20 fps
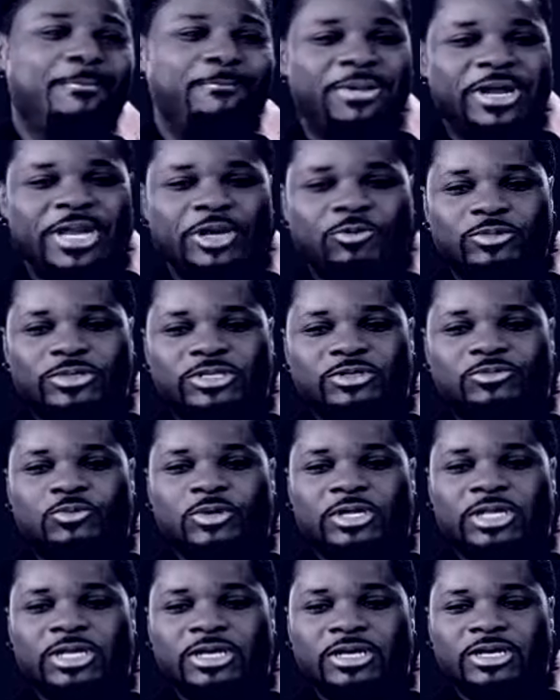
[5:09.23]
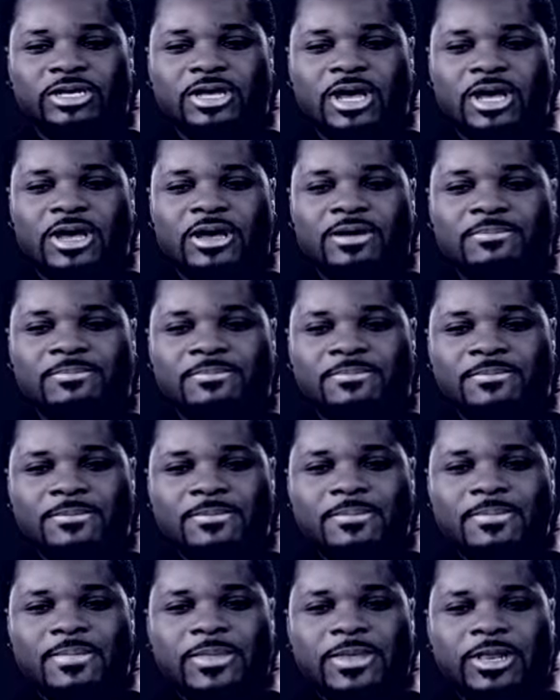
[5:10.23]
But it was really, um,
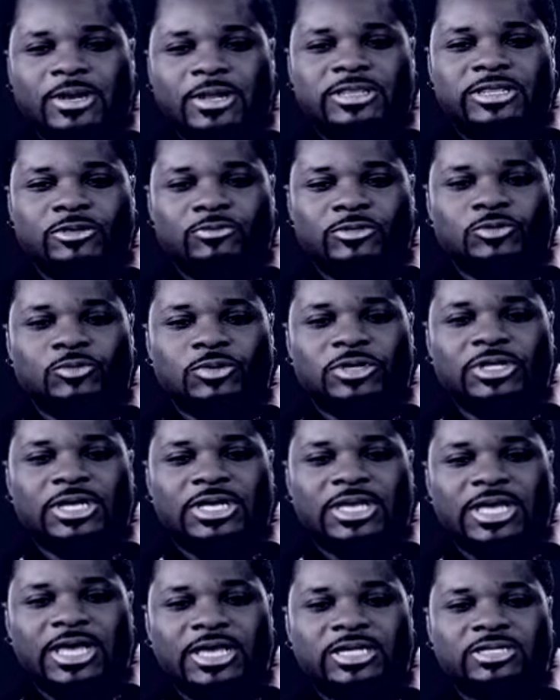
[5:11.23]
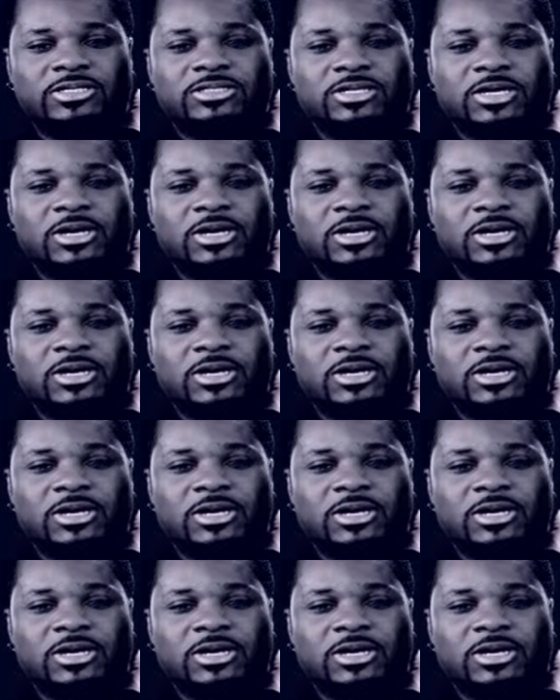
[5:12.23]
I think it was really a case